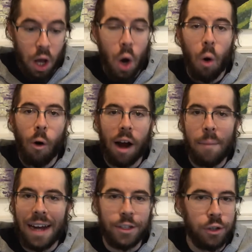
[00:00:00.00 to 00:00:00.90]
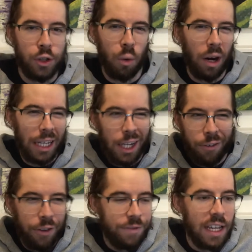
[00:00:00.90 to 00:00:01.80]
Or I might do 20 or
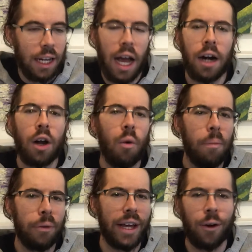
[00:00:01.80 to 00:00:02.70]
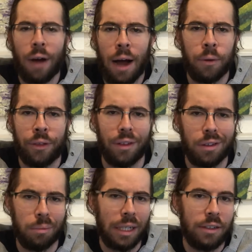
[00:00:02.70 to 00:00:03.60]
15. I don't know. We'll play around with it a
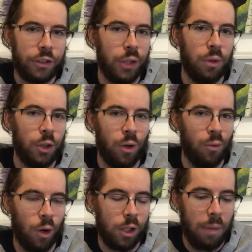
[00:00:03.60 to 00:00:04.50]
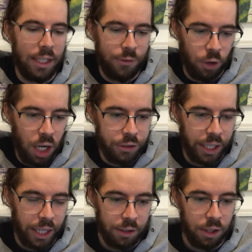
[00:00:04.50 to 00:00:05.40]
little bit and see which one works best for us, I
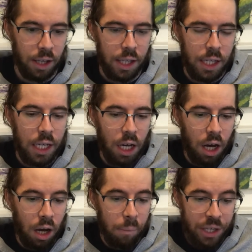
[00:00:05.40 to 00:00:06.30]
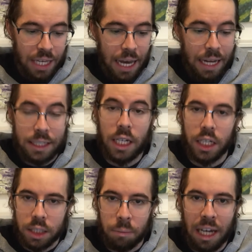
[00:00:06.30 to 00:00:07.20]
guess. But yeah, it's
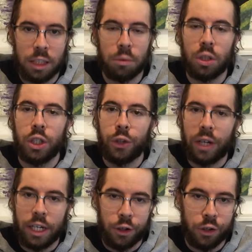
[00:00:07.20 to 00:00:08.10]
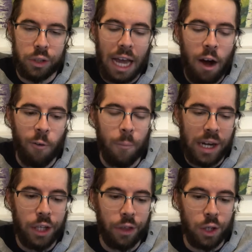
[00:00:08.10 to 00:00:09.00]
customizable. You can introduce however
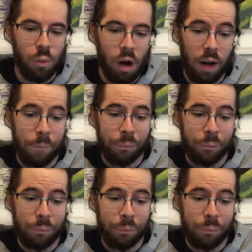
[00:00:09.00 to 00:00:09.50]
many that you want.